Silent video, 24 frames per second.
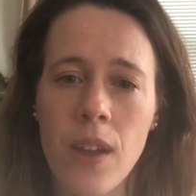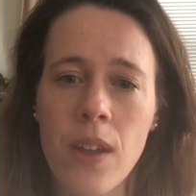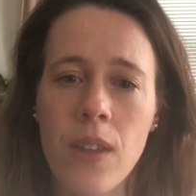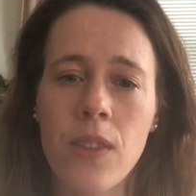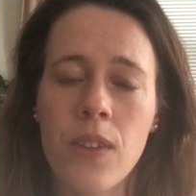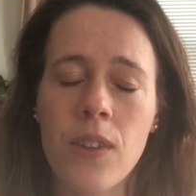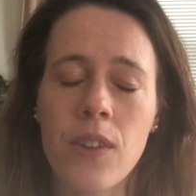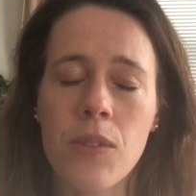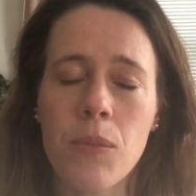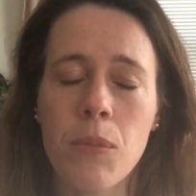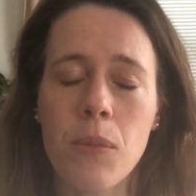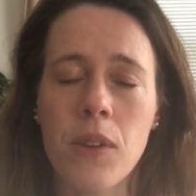
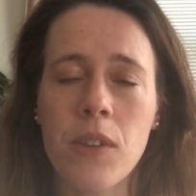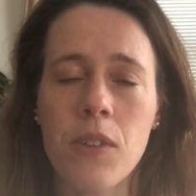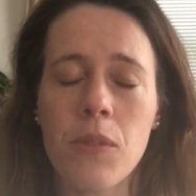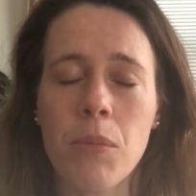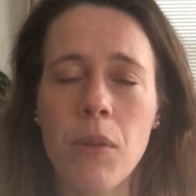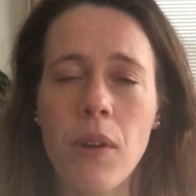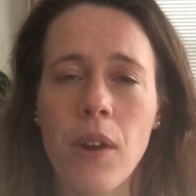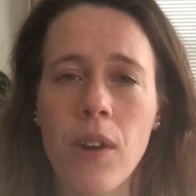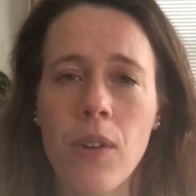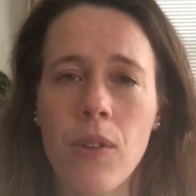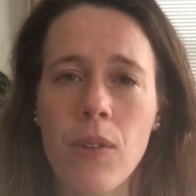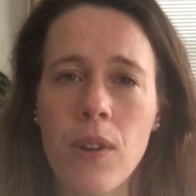this means
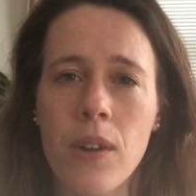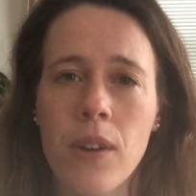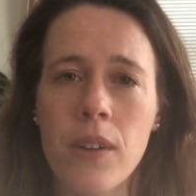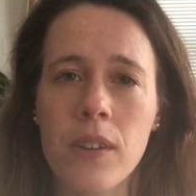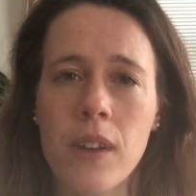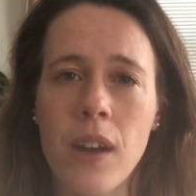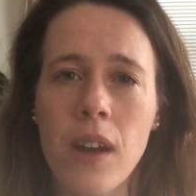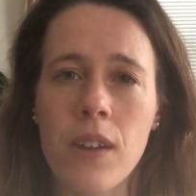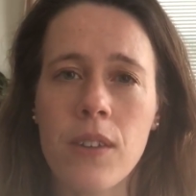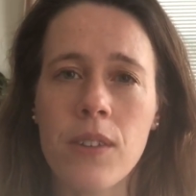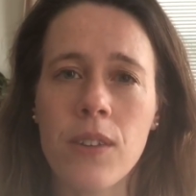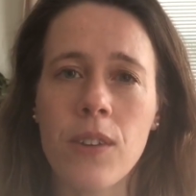
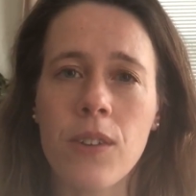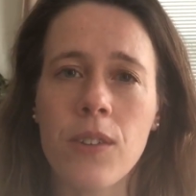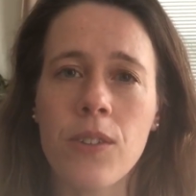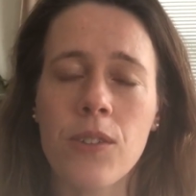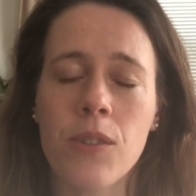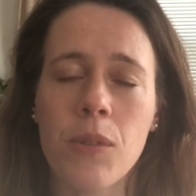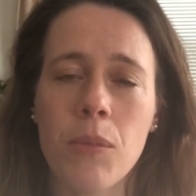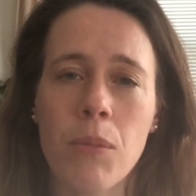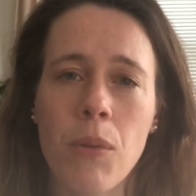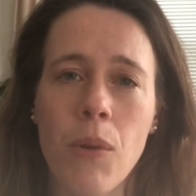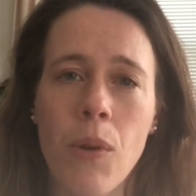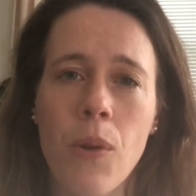prioritizing
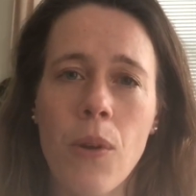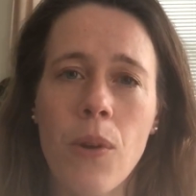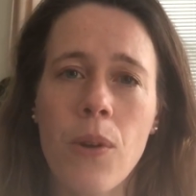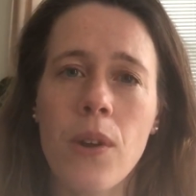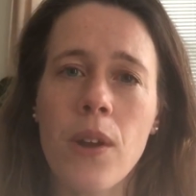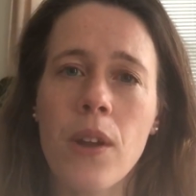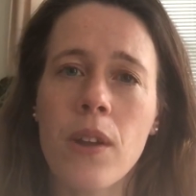support